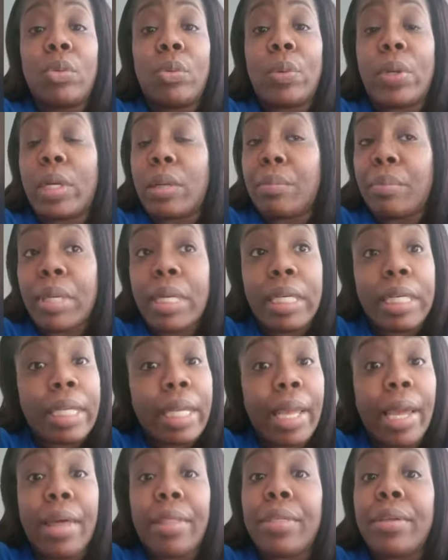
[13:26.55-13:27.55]
We'd have been
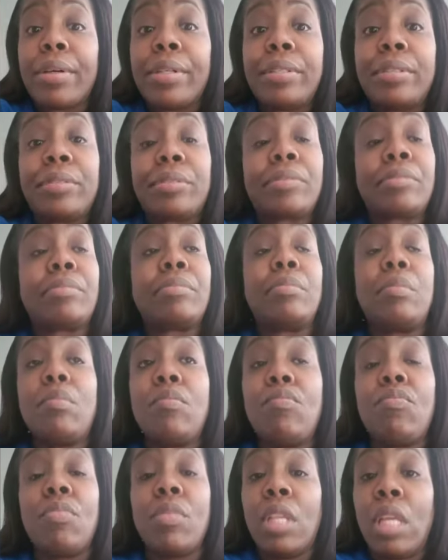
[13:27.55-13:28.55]
together
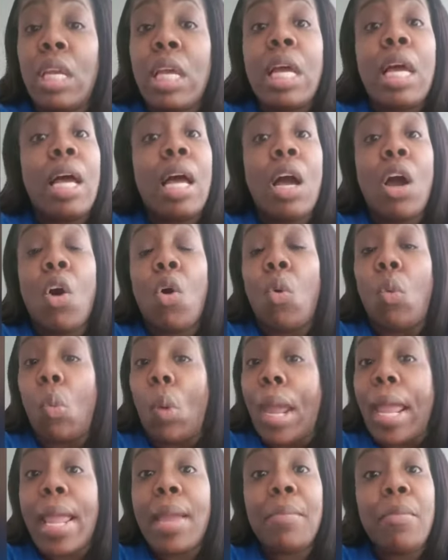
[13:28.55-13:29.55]

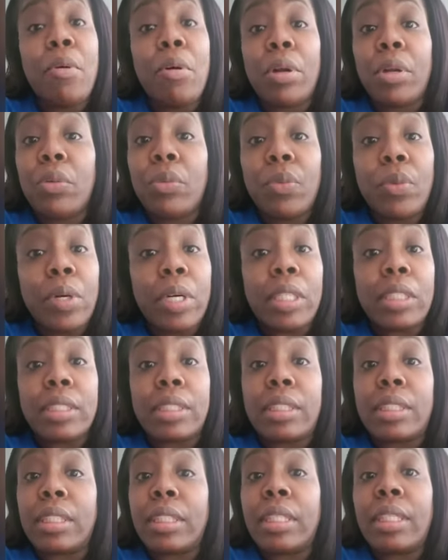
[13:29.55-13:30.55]
way more than
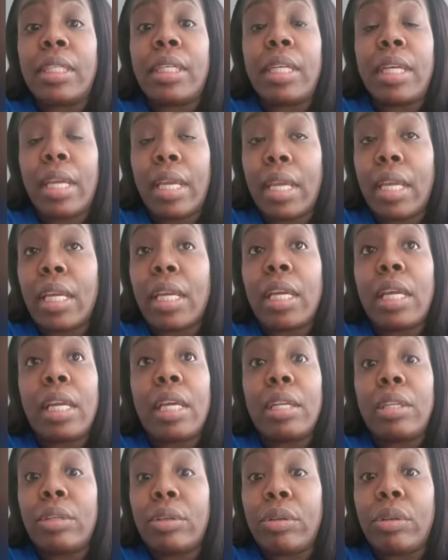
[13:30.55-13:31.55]
once.
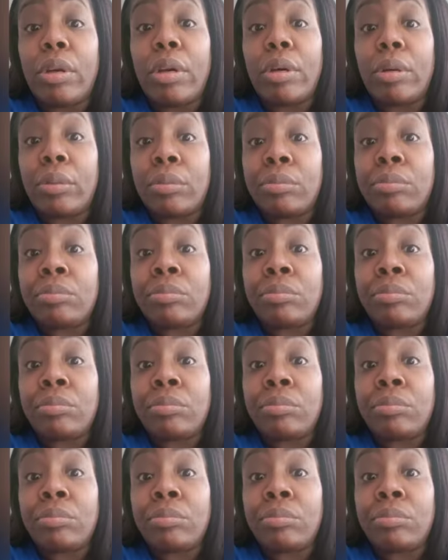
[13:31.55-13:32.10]
And, you know,